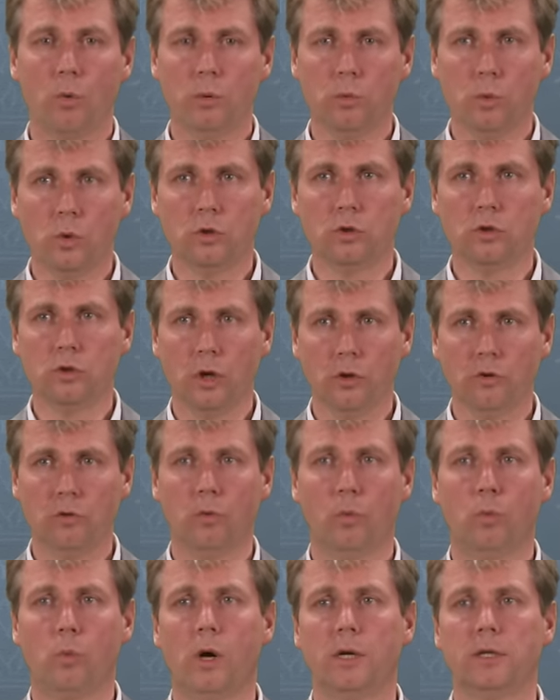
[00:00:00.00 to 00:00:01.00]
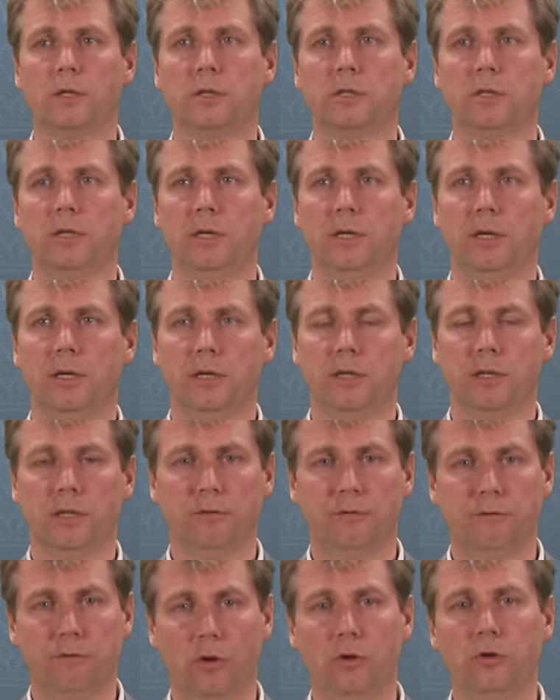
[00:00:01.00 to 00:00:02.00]
we would not want
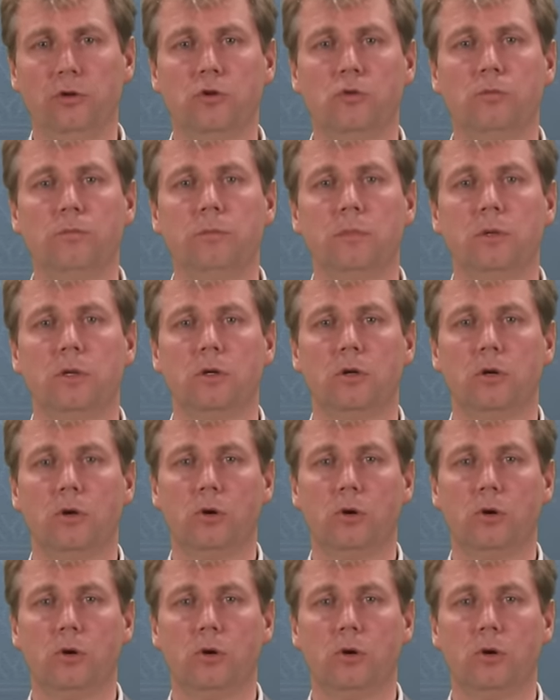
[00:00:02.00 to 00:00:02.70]
the volume